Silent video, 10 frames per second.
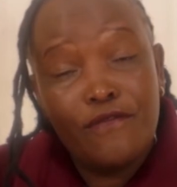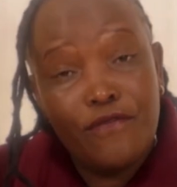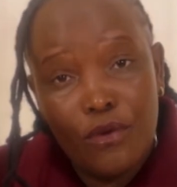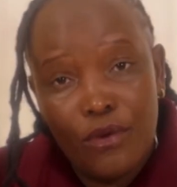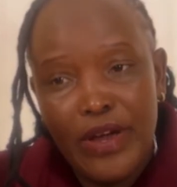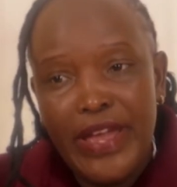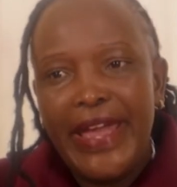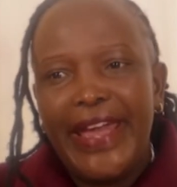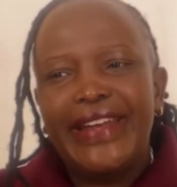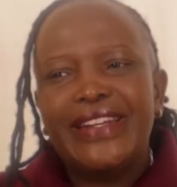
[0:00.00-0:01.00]
4,
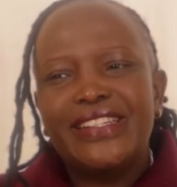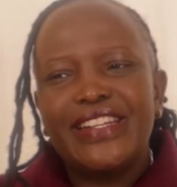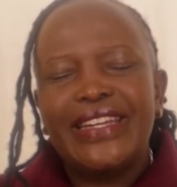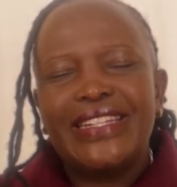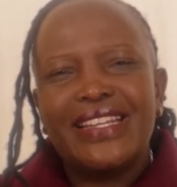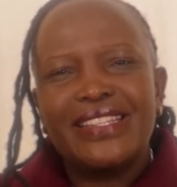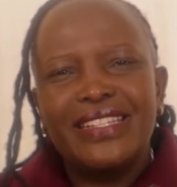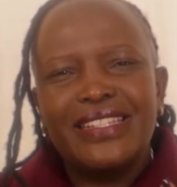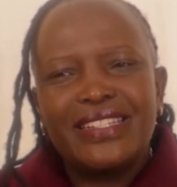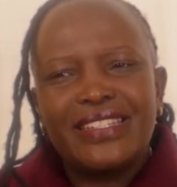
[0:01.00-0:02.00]
and it
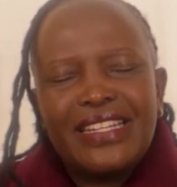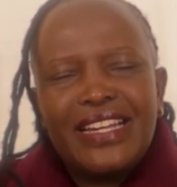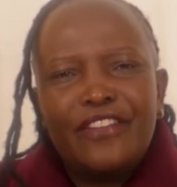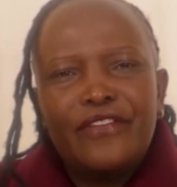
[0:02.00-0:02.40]
doesn't sync